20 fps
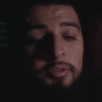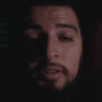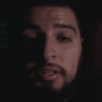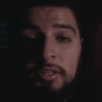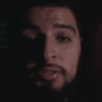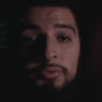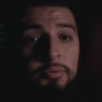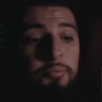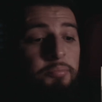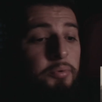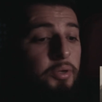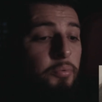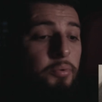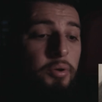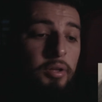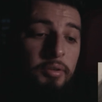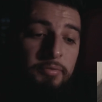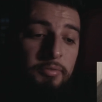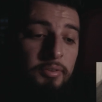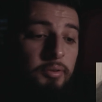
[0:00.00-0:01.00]
This one my
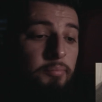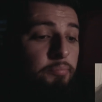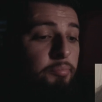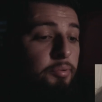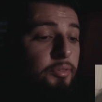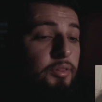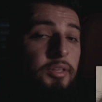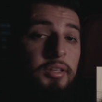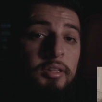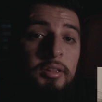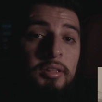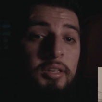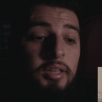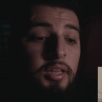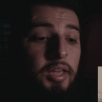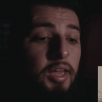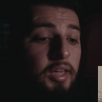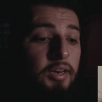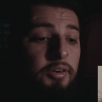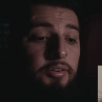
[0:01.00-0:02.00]
wife completely
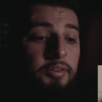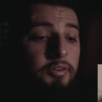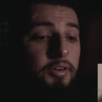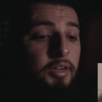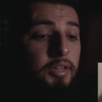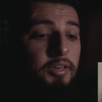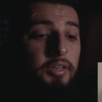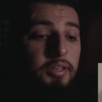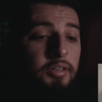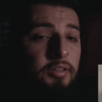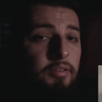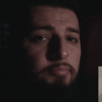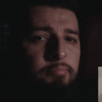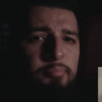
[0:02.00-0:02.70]
had her idea,